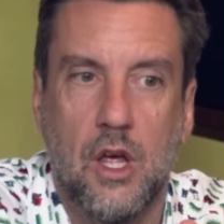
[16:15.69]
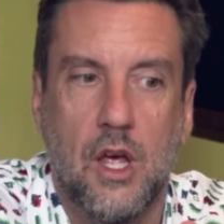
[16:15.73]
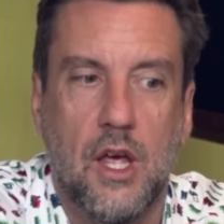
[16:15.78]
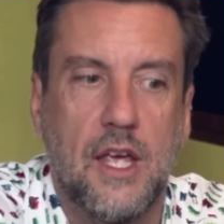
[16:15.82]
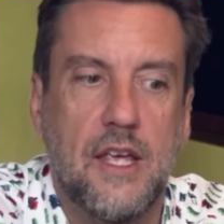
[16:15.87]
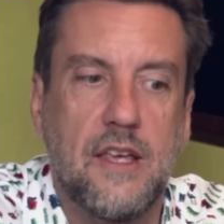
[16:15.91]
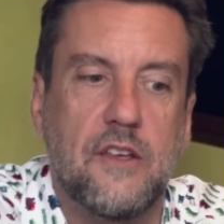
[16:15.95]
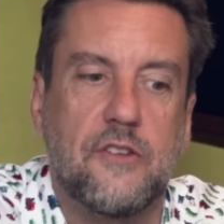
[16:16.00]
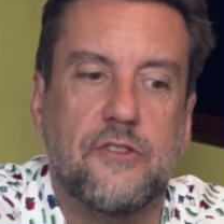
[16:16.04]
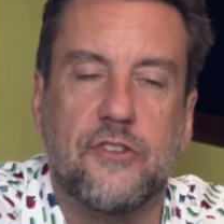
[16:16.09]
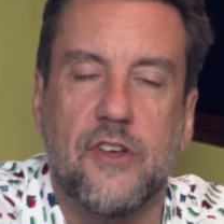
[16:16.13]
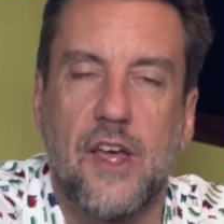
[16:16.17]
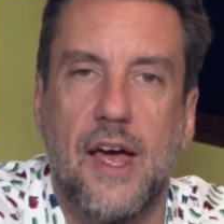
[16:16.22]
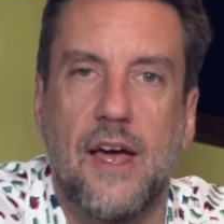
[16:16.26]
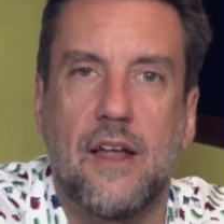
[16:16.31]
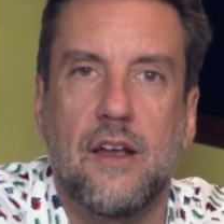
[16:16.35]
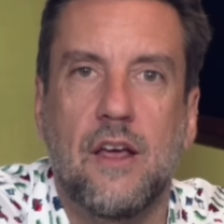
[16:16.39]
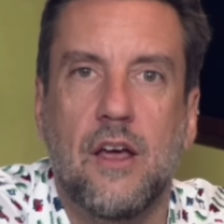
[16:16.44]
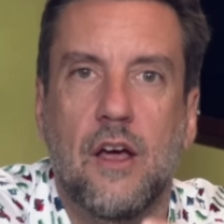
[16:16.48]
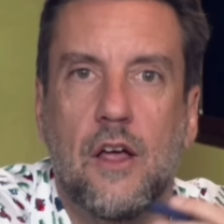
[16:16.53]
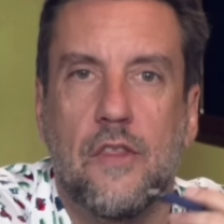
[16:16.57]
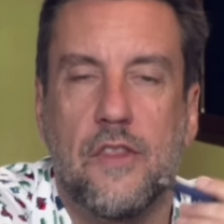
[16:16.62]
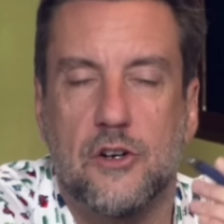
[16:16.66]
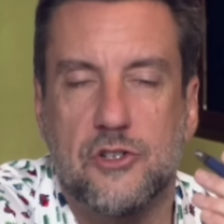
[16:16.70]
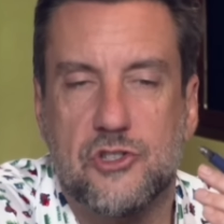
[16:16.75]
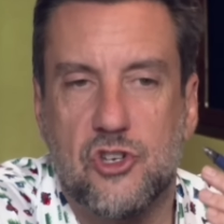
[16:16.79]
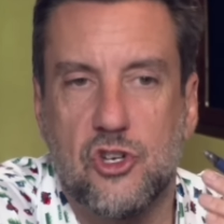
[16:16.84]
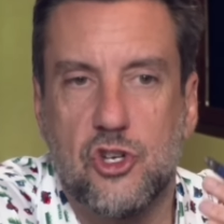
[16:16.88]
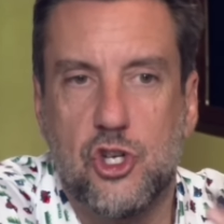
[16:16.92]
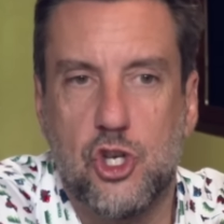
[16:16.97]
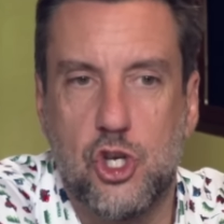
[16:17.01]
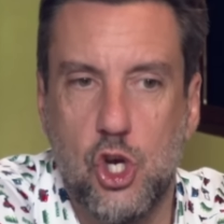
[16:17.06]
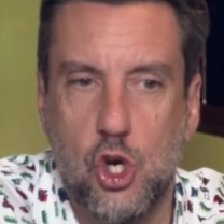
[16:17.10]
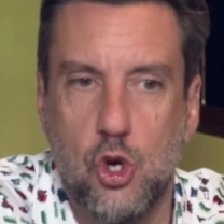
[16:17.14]
he said there's a
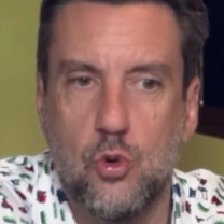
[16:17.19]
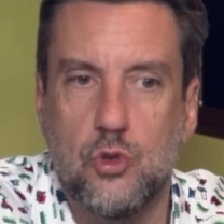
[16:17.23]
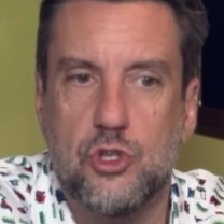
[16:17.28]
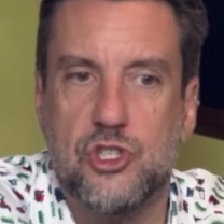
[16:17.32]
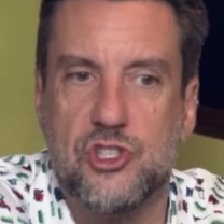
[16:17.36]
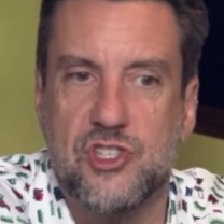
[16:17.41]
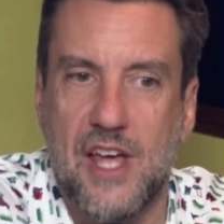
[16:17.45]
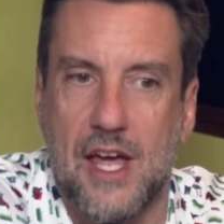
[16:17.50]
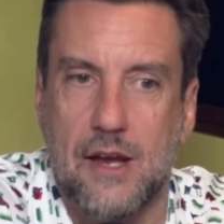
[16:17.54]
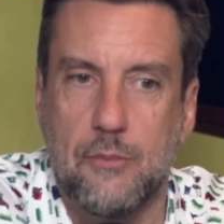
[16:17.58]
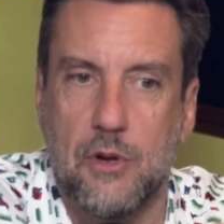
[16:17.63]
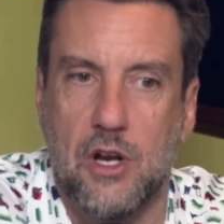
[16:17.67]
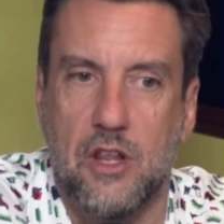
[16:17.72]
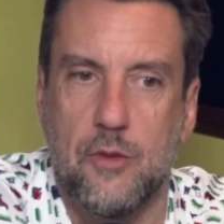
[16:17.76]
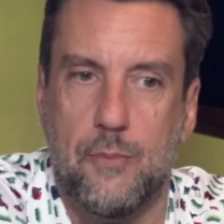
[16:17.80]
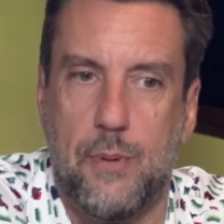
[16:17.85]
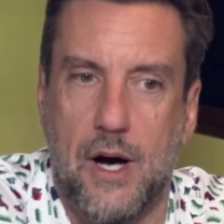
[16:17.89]
huge segment of the